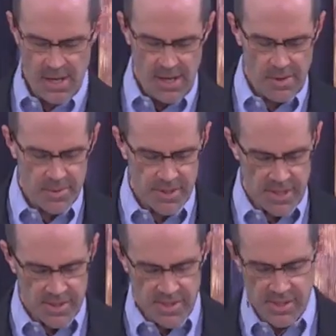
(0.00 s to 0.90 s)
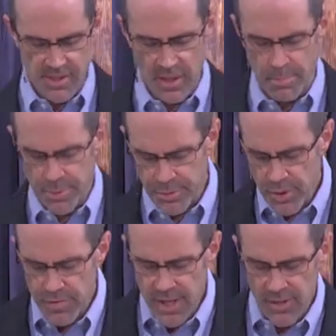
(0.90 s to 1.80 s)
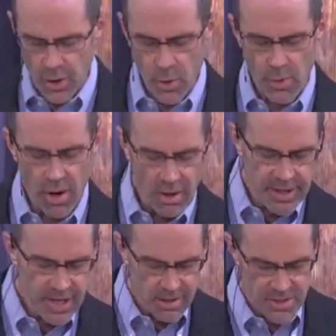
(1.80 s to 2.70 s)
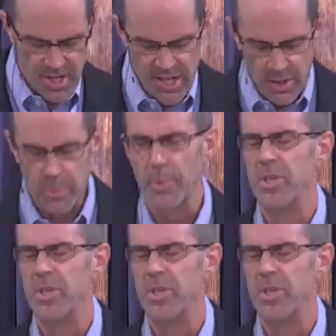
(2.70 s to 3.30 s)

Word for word: It was, it's this approving the quality or genuine,